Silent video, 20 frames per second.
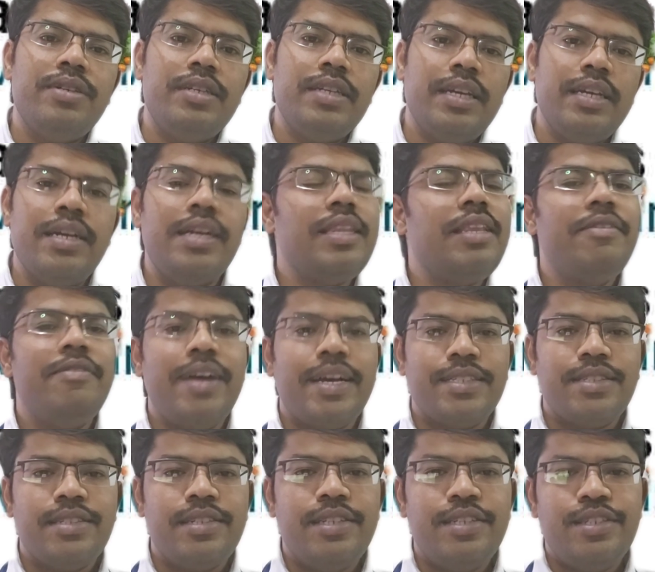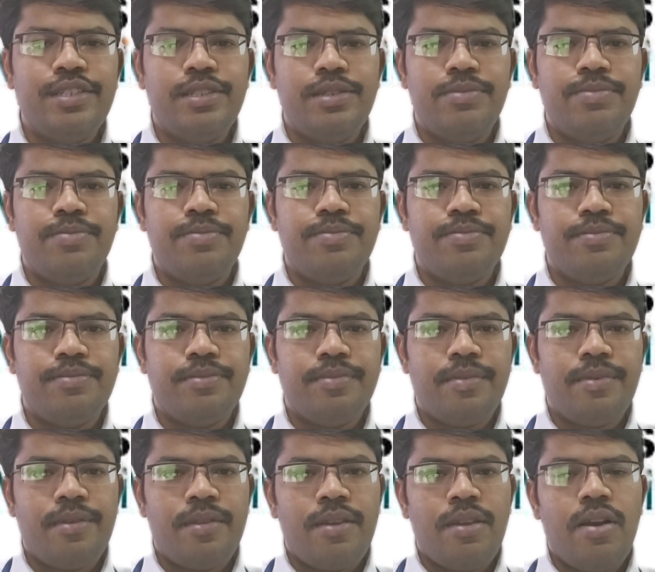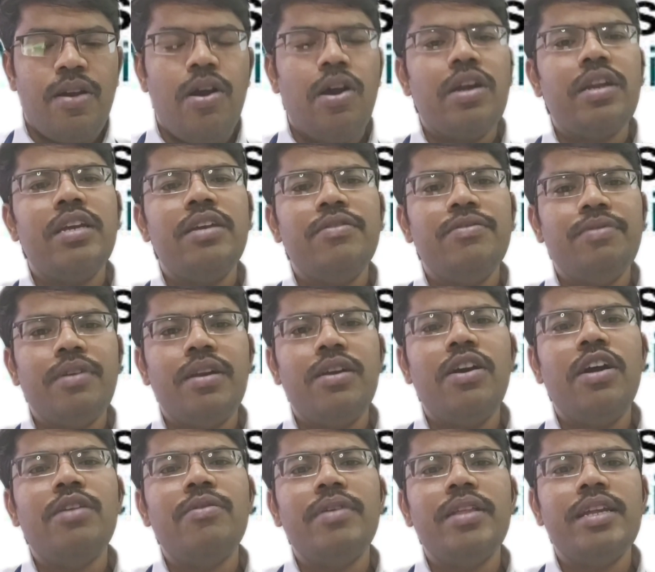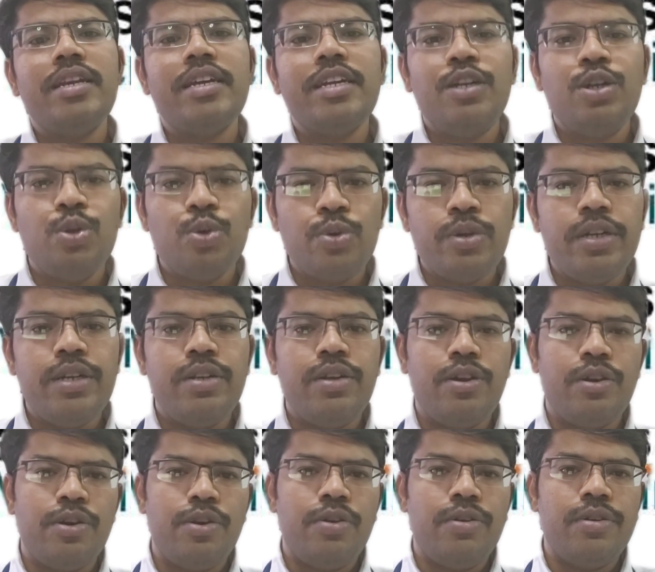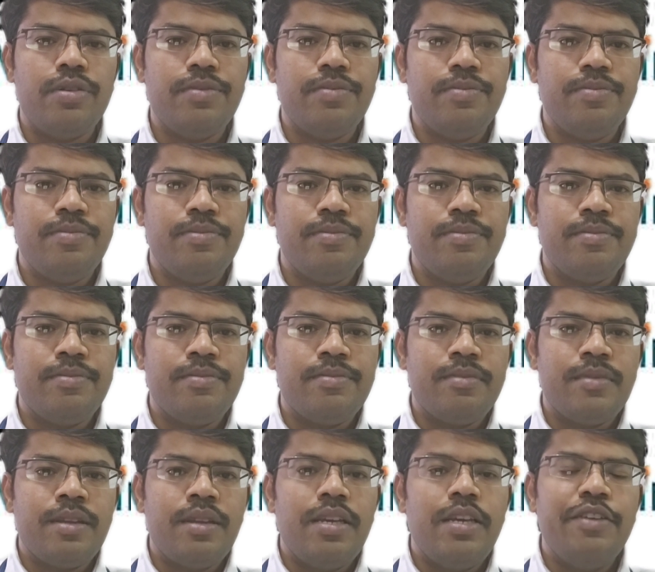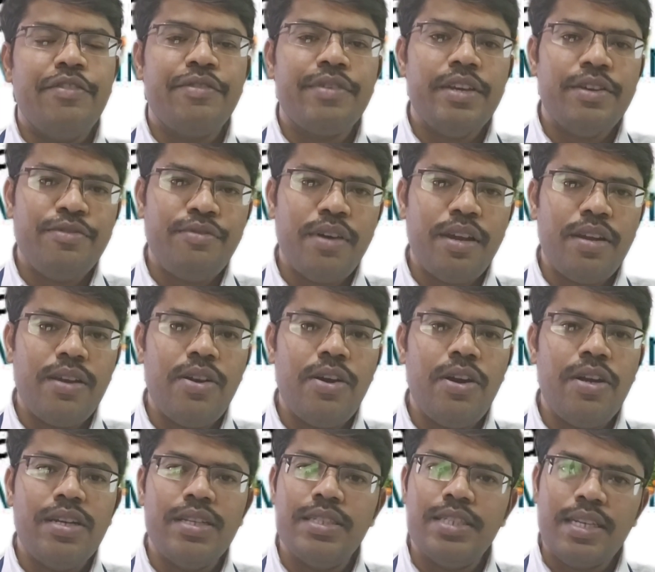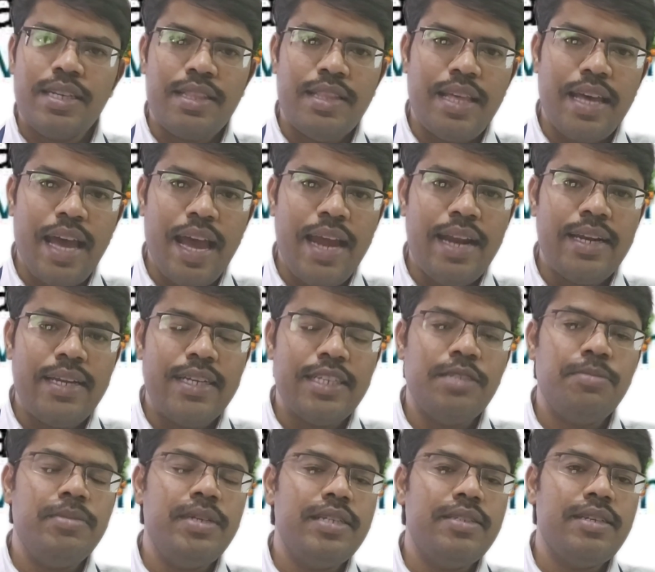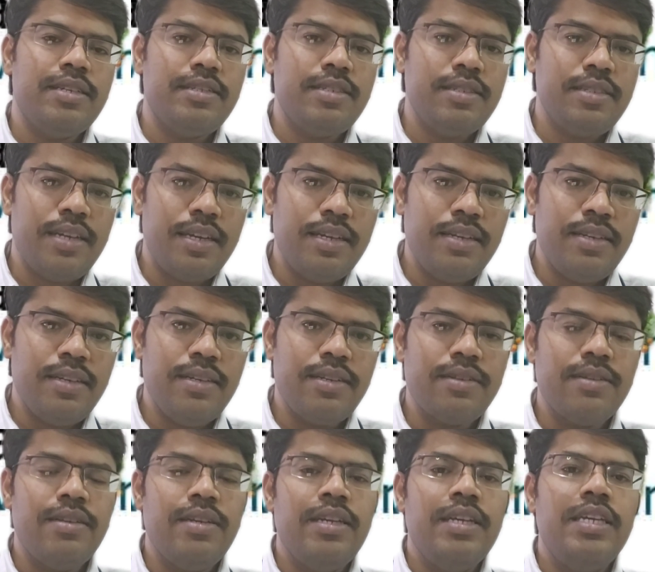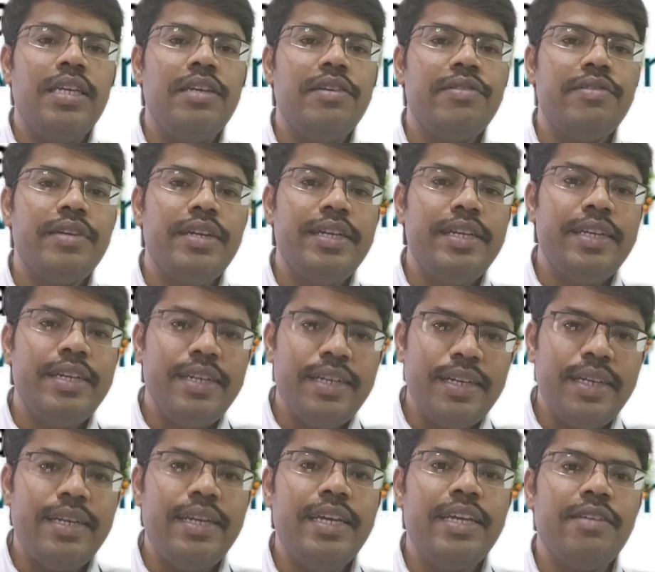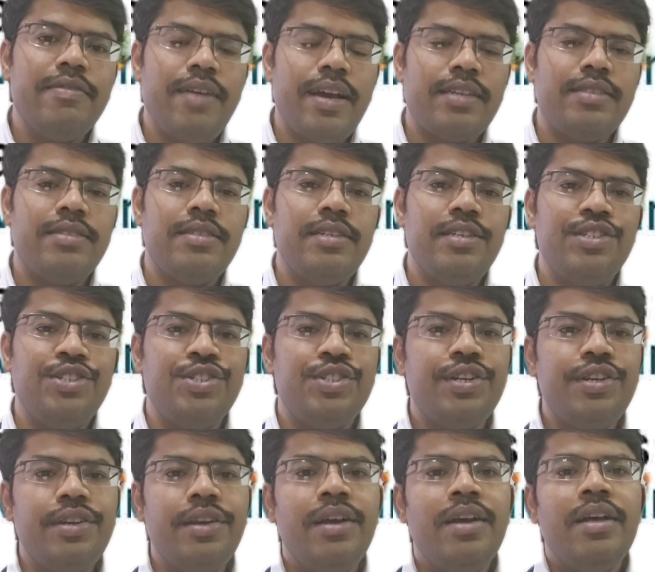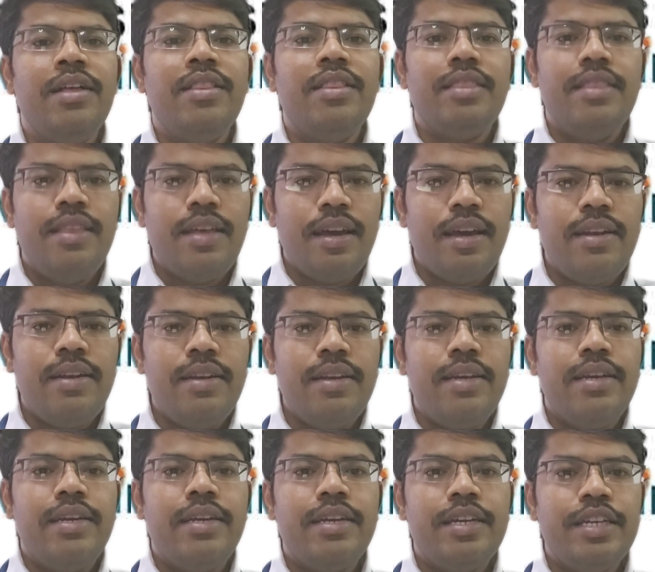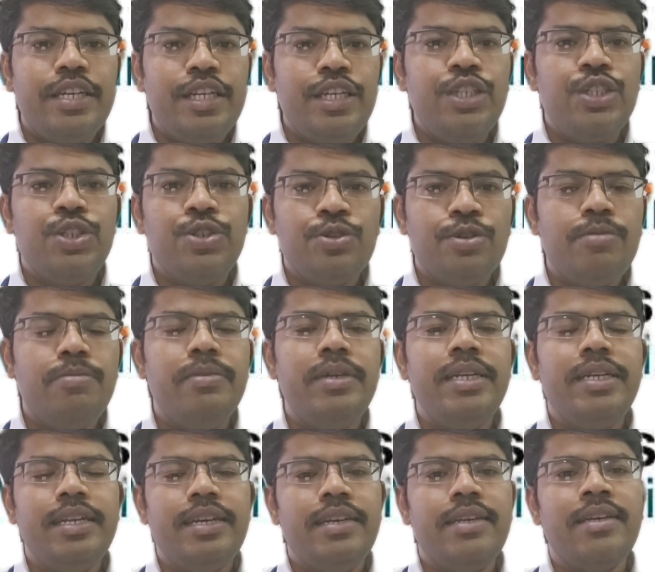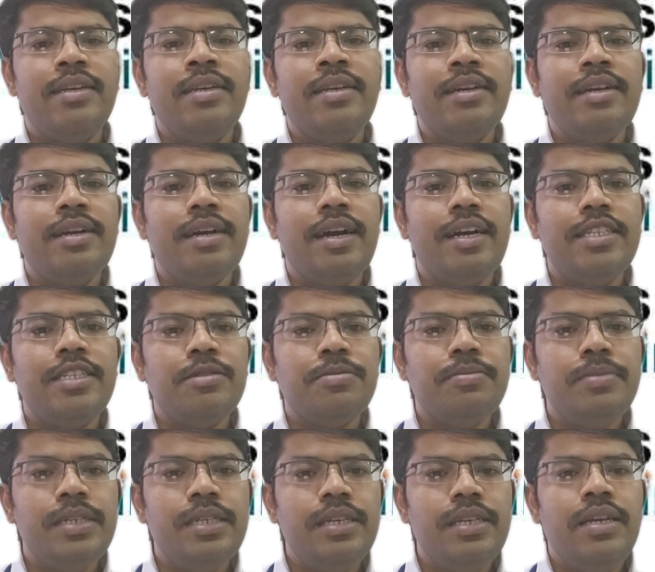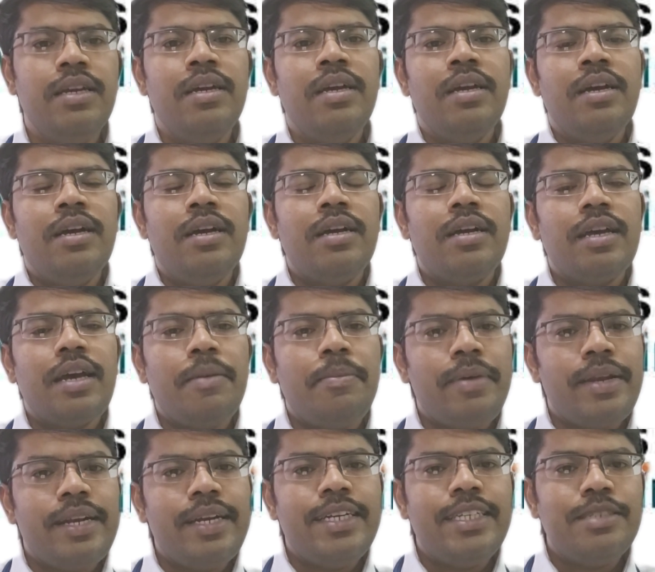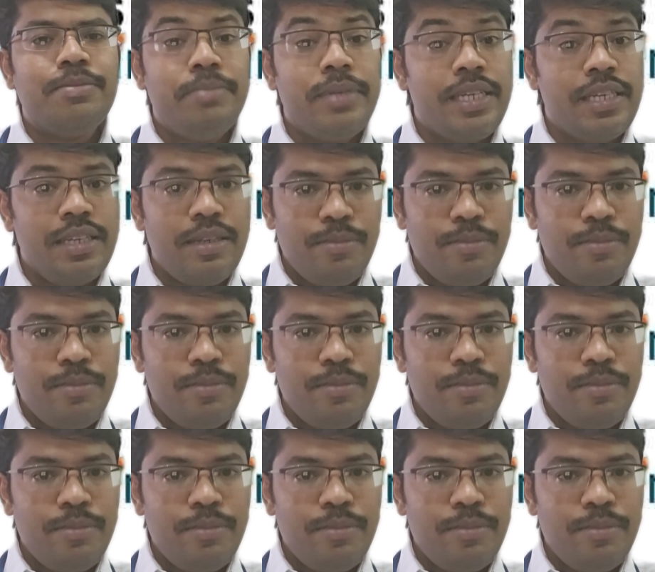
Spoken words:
taken the vaccination, or he forgot whether he took it or not. If he forgot, check the anti-HBsAg titer. If he didn't take vaccination, then he should be taking hepatitis B